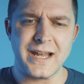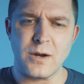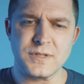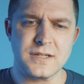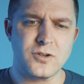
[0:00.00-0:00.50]
I
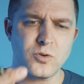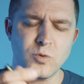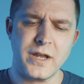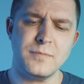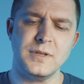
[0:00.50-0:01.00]
was
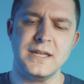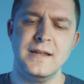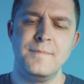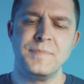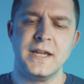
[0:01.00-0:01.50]
incredibly
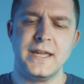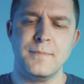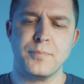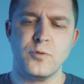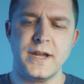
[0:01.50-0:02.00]

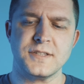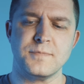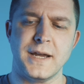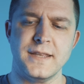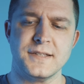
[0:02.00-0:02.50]
impressed
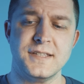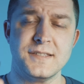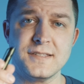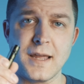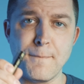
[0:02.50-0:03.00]
by this. This
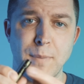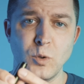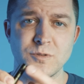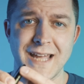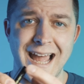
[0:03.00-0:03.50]
is a
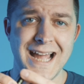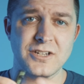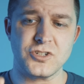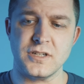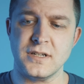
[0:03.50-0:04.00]
bolt
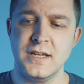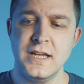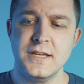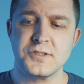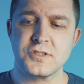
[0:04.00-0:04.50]
action
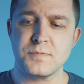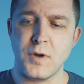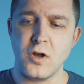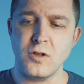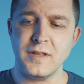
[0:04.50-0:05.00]

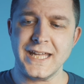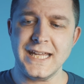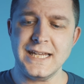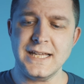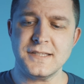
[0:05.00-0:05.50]
small
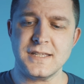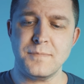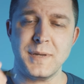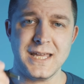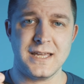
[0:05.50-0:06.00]
EDC
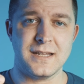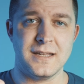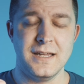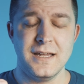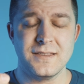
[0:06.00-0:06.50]
pen
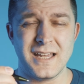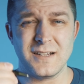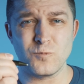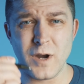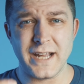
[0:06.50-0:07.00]
that
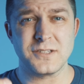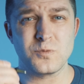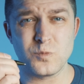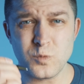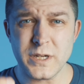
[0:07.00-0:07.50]
writes
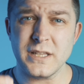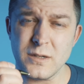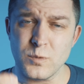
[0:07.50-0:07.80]
really